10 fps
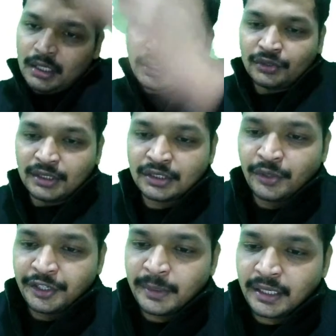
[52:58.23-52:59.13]
So this is going
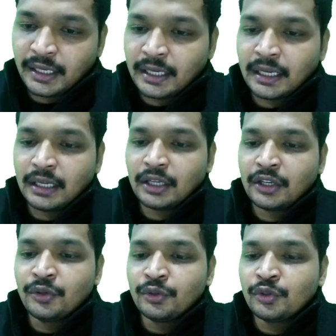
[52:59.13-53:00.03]
to be K
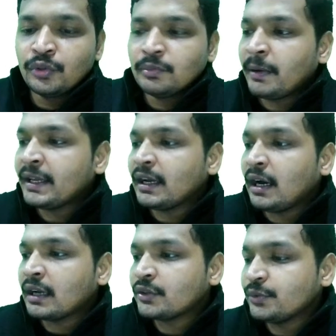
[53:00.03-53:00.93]
Q2 by
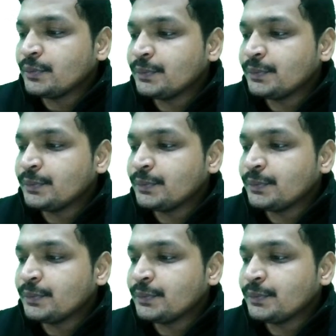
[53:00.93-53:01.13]
R2.